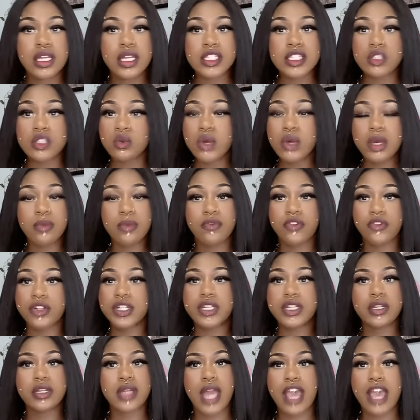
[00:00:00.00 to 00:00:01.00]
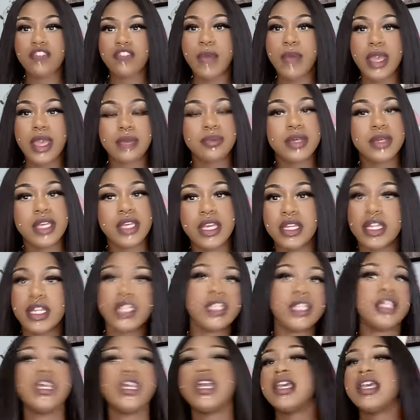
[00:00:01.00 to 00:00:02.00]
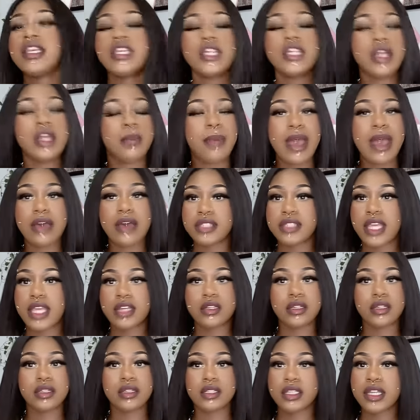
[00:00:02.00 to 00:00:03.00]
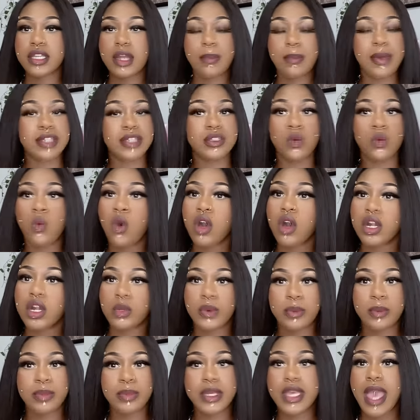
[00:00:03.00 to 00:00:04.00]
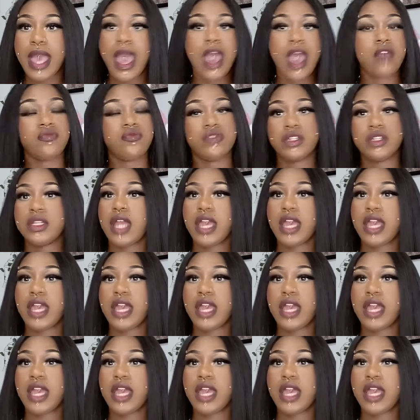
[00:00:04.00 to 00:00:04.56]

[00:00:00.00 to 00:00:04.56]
swim for dear life, baby, and, and, and get up out that get up out the water with Big Ivory.